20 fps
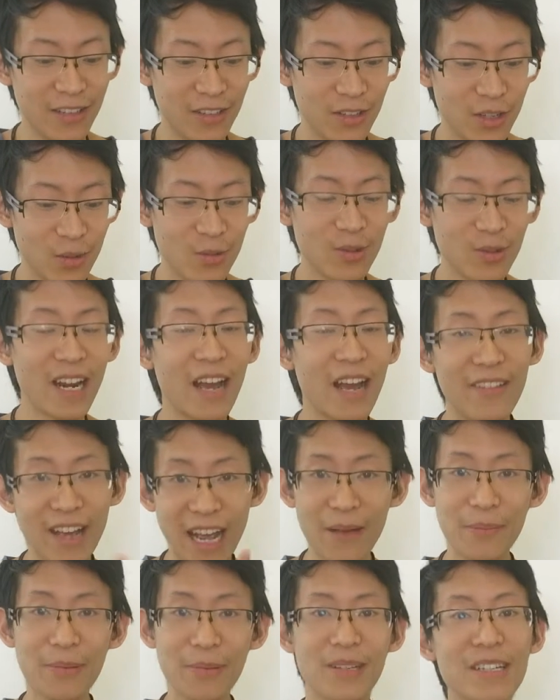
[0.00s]
you would have
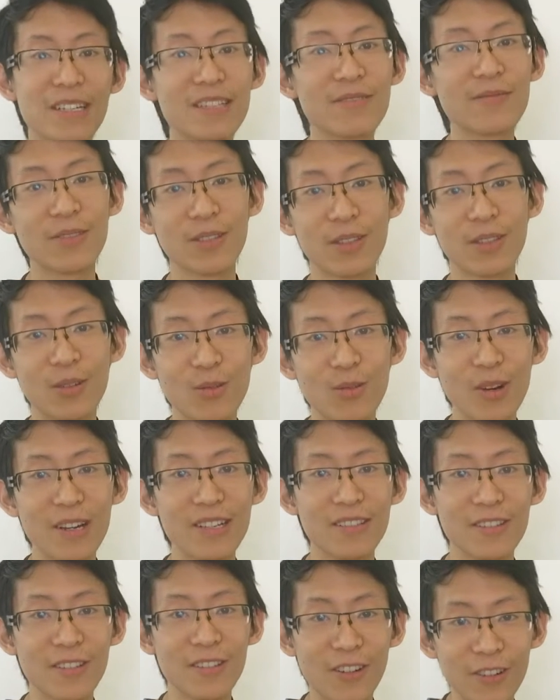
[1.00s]
happiness for the
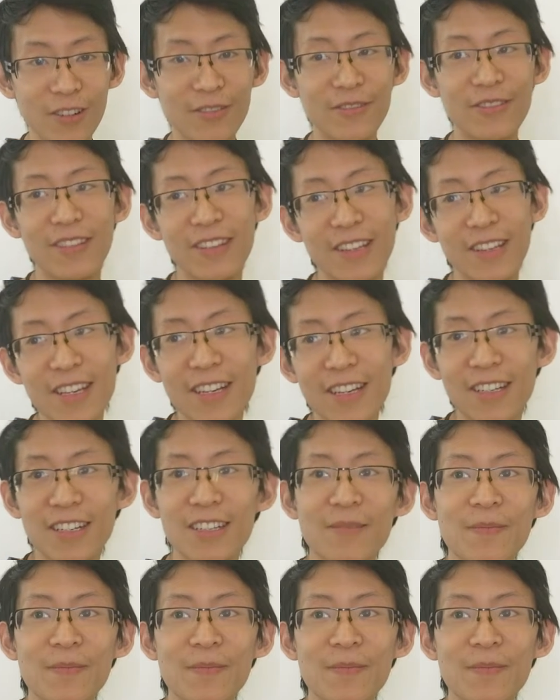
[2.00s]
rest of the year.